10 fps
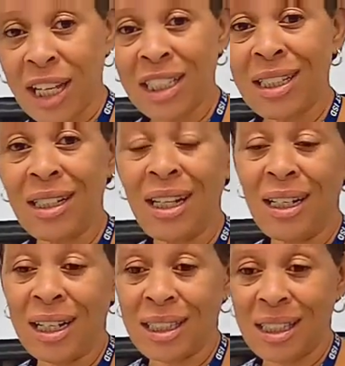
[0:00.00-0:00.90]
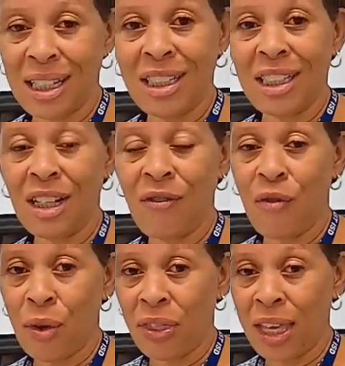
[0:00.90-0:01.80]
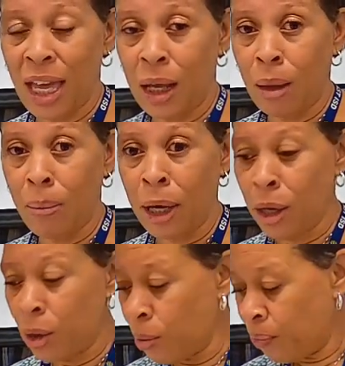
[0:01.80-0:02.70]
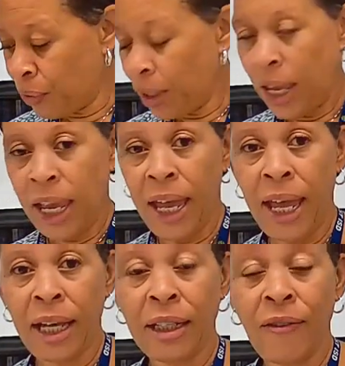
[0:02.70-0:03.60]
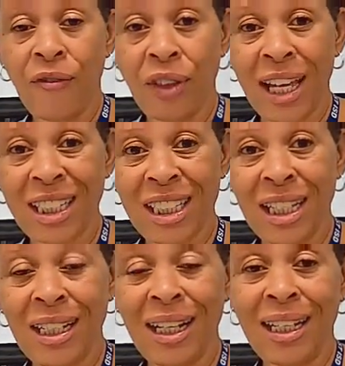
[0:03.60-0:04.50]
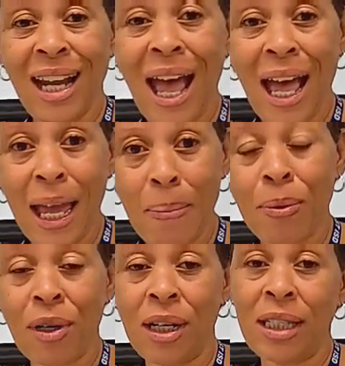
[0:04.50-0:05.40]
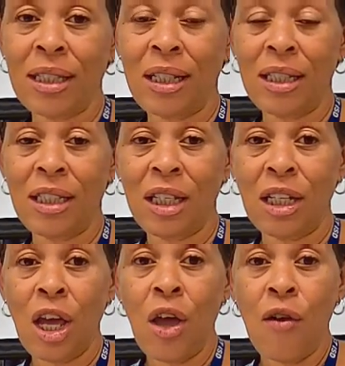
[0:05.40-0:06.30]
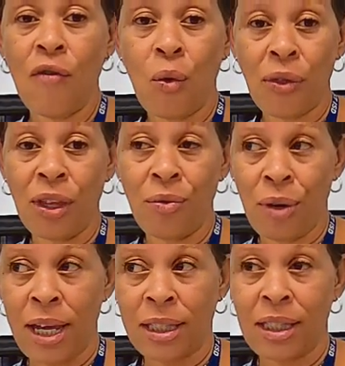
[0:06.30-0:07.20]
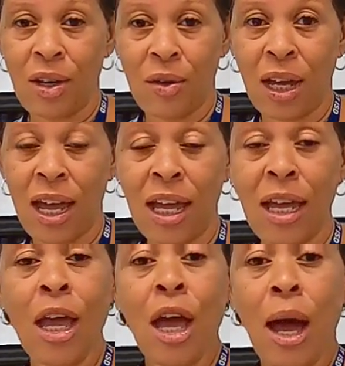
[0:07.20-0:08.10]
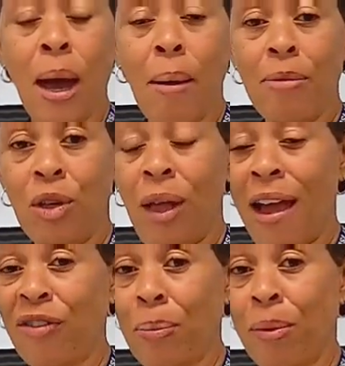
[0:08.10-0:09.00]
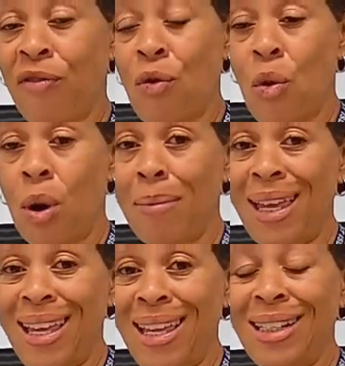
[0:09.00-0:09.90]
flexion and extension for the elbow and flexion and hyperextension for the rest, okay? Um, you'll have to perform